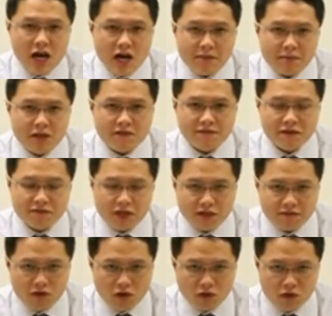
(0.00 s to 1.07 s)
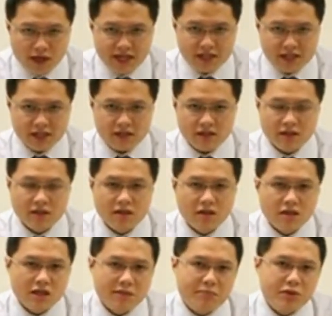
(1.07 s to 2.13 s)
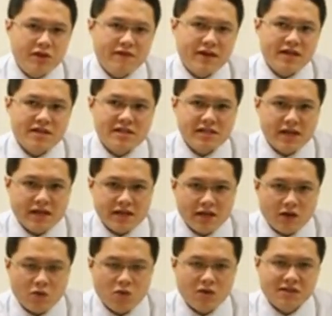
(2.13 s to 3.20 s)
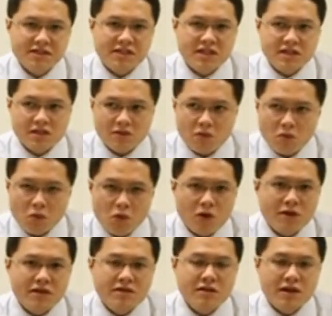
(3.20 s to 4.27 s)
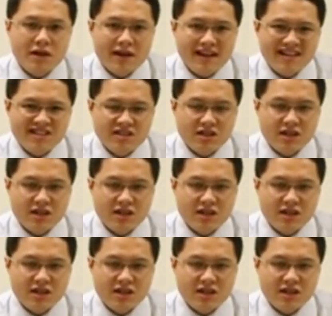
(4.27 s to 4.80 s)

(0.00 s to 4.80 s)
IP54 rated. It prevents any unwanted water and